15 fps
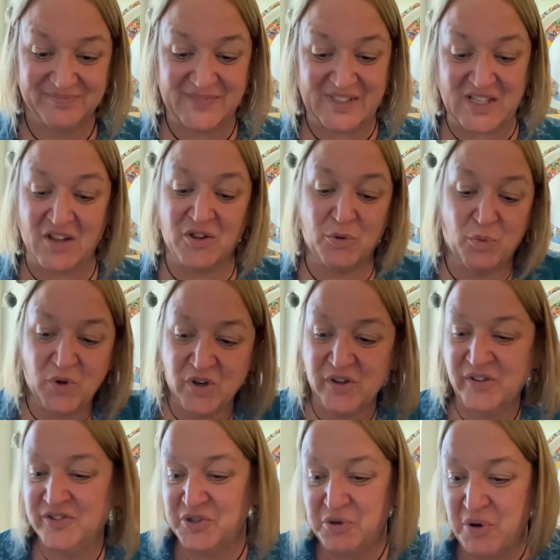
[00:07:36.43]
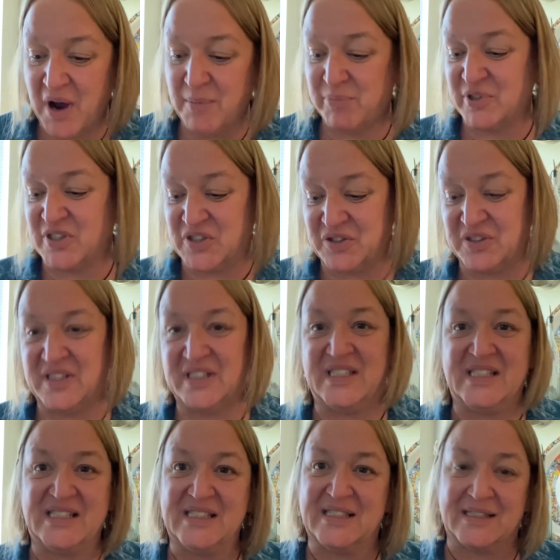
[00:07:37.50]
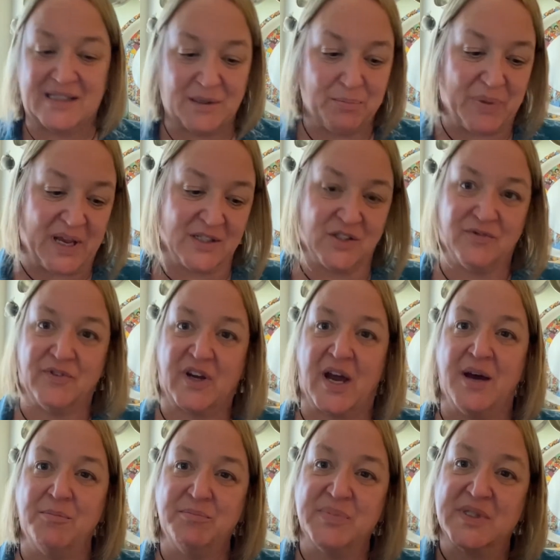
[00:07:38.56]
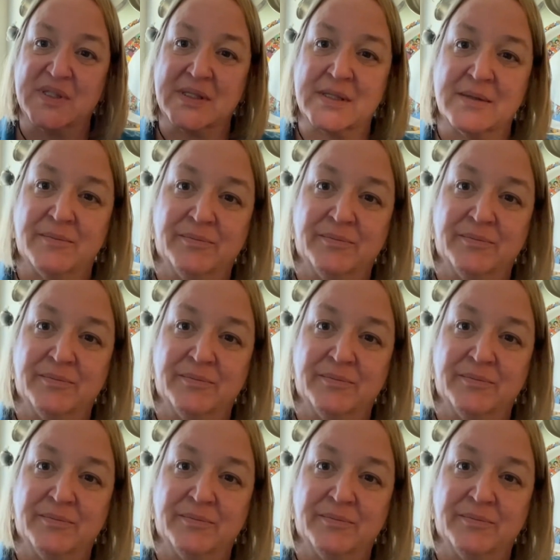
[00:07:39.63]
So the world, new opportunities in the Page of Cups.